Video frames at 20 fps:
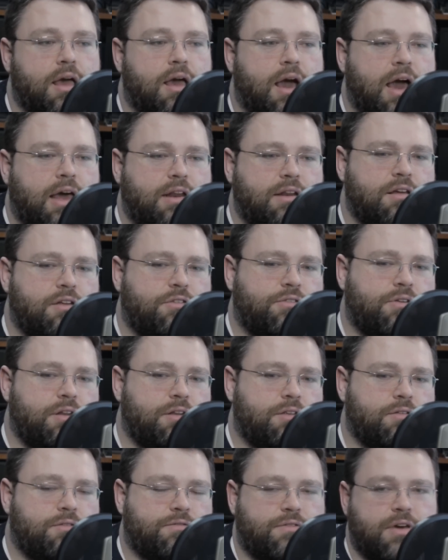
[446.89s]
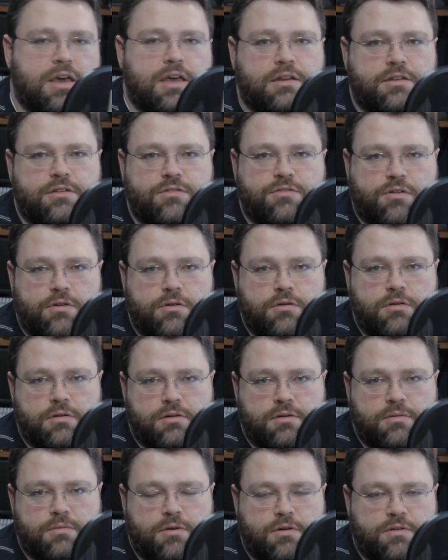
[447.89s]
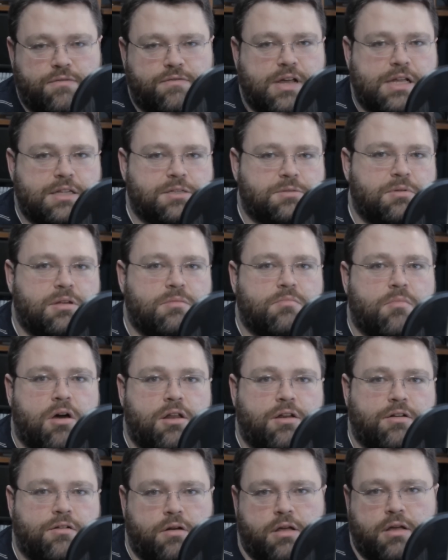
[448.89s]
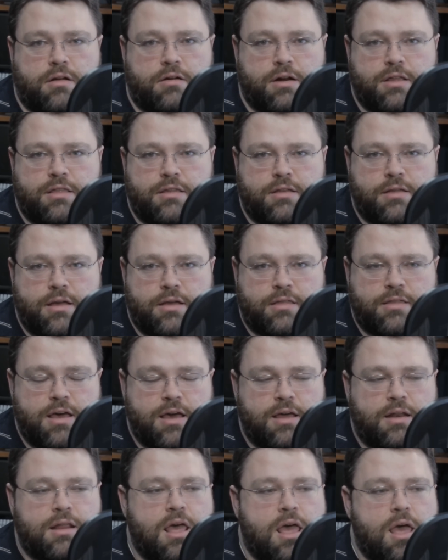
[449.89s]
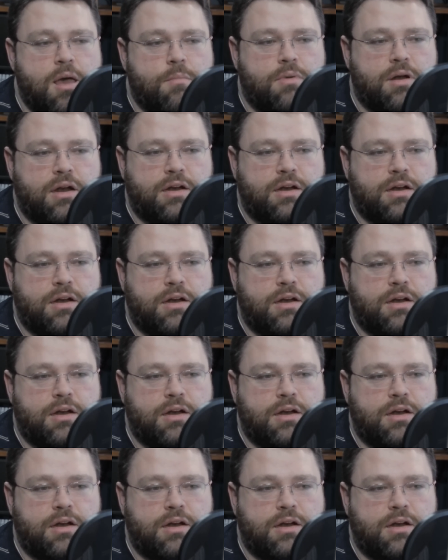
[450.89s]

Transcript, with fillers: I did not try to do fan control or fan speed monitoring or anything like that, but I